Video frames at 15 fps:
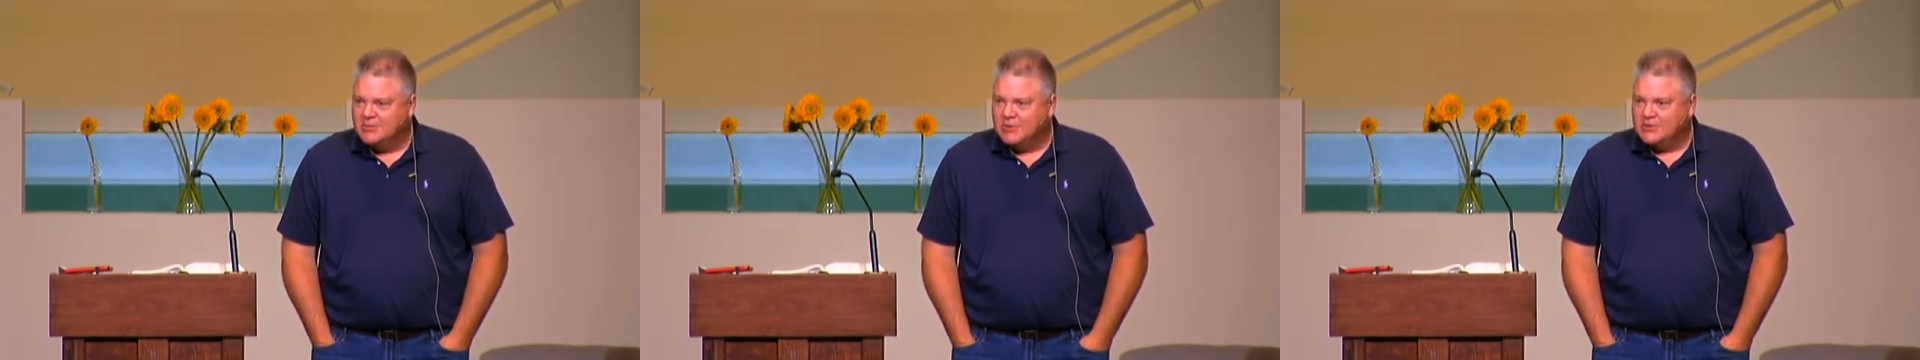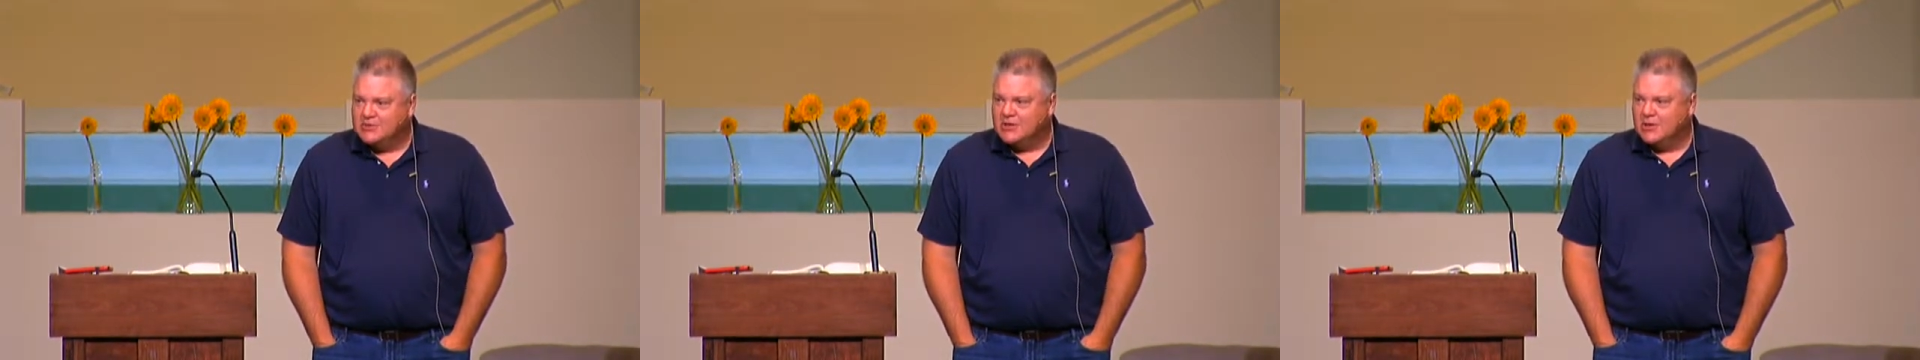
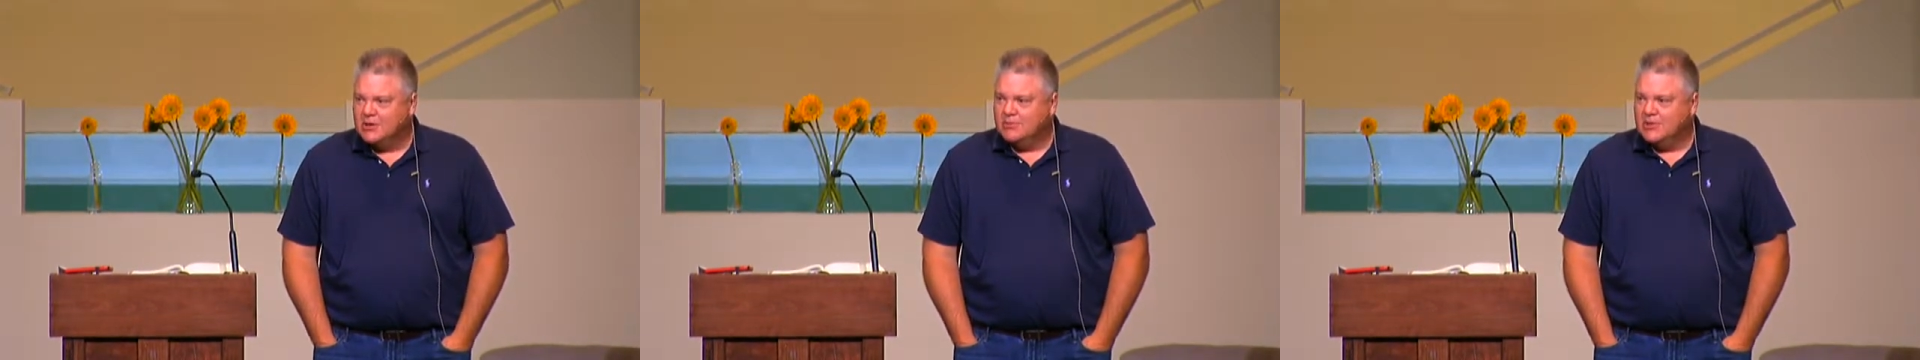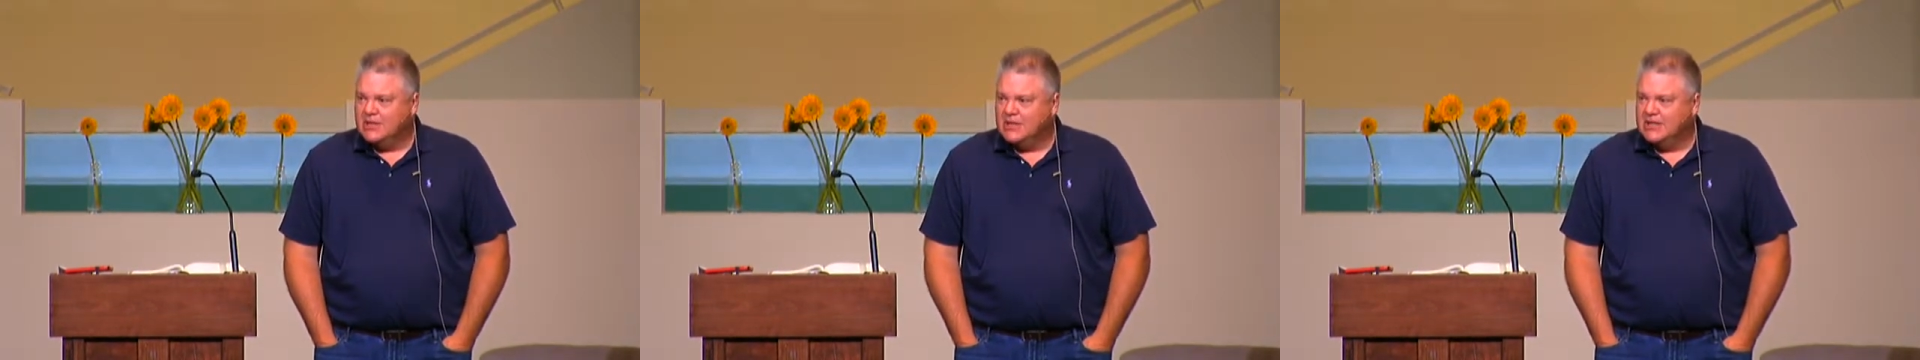tournament,
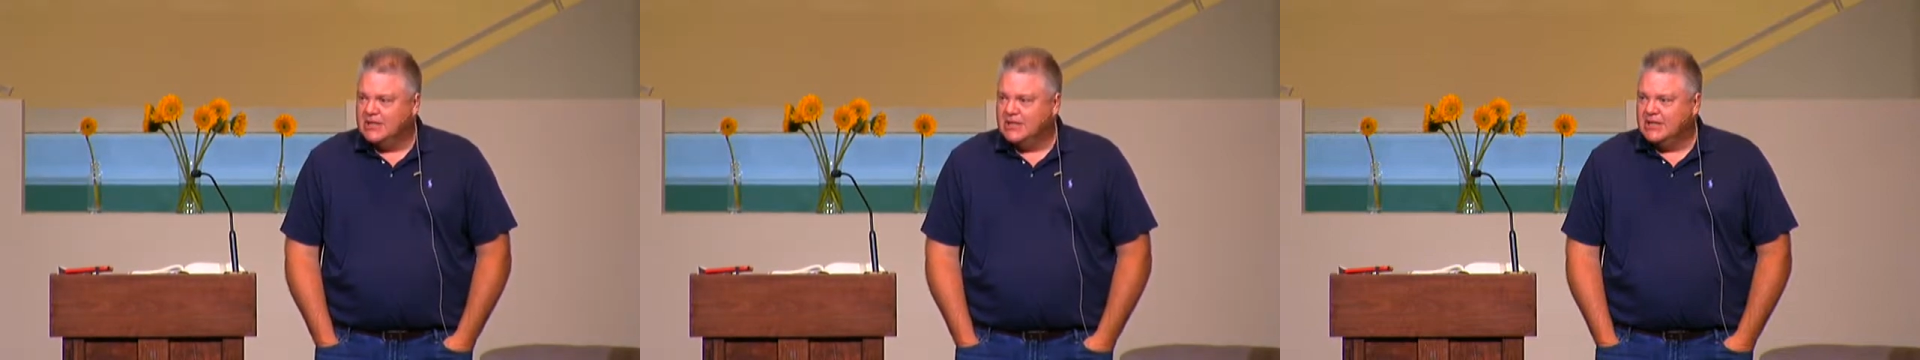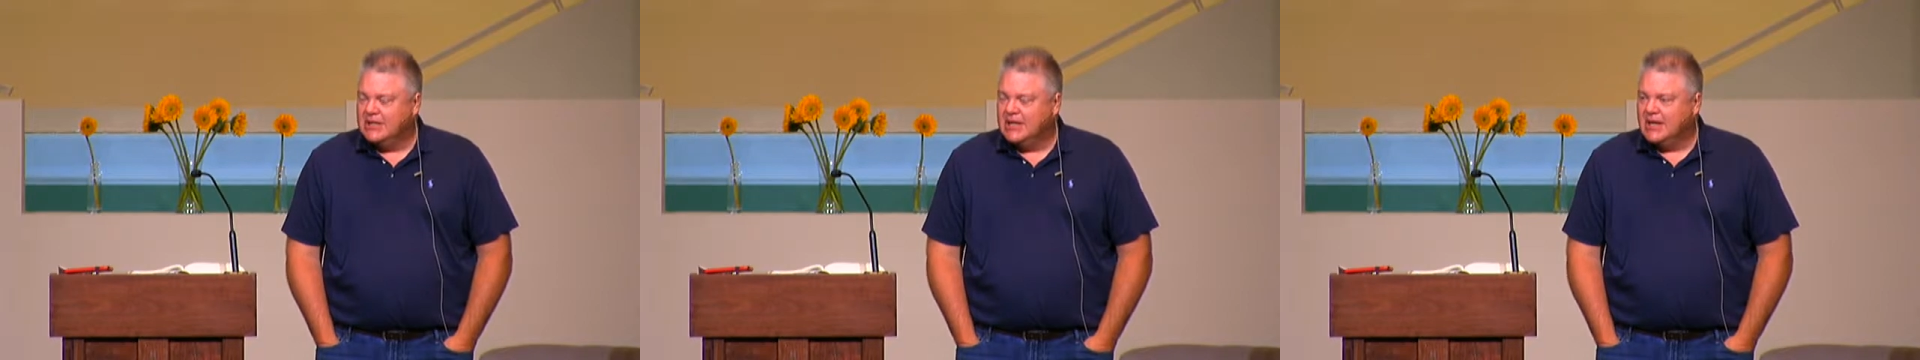
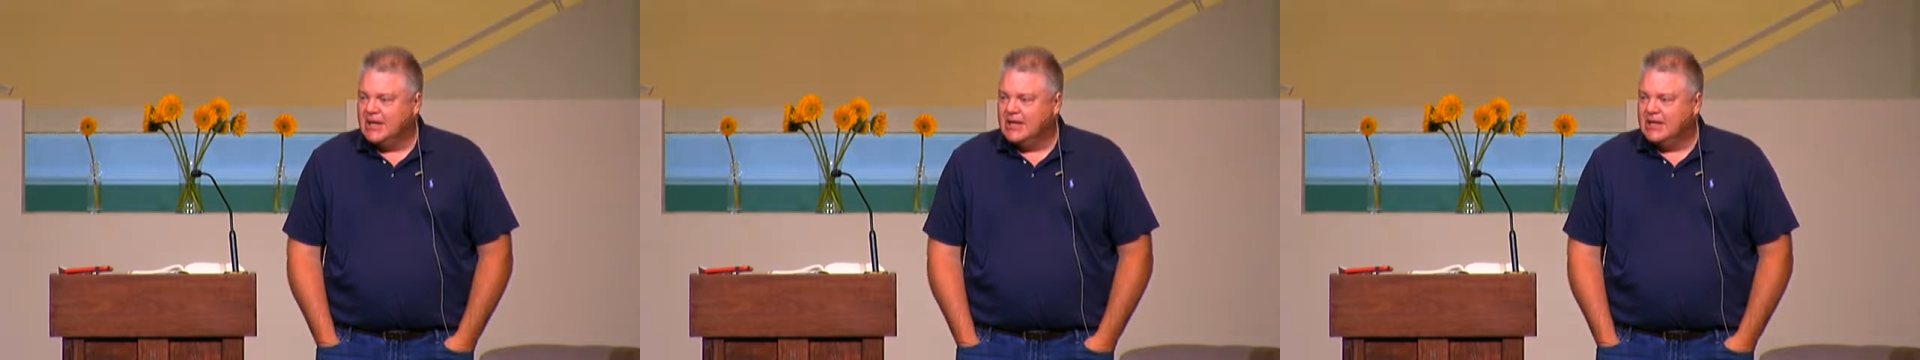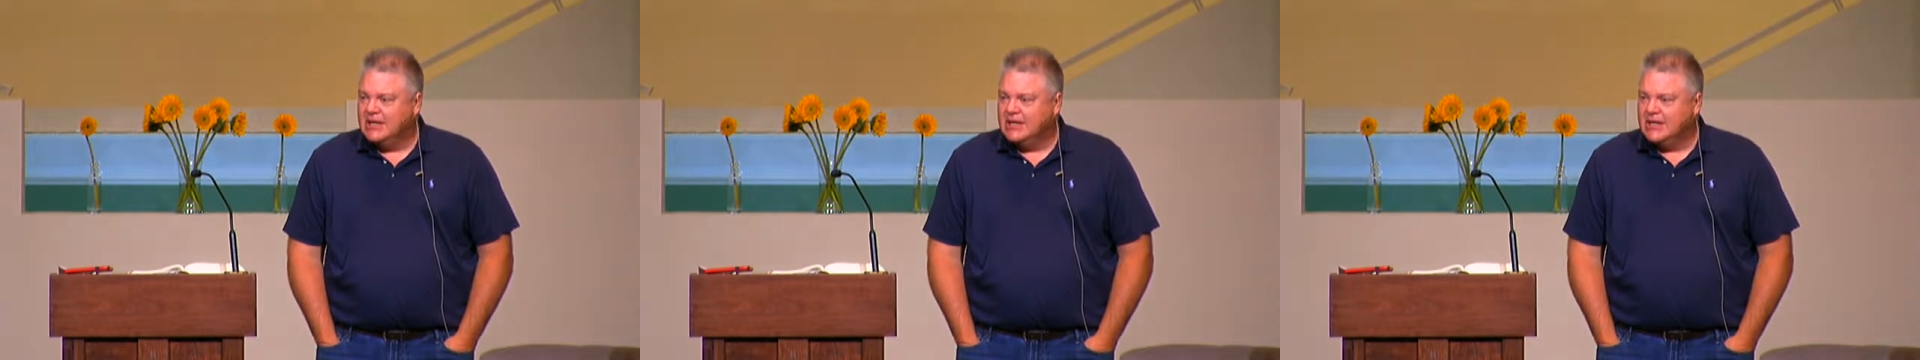and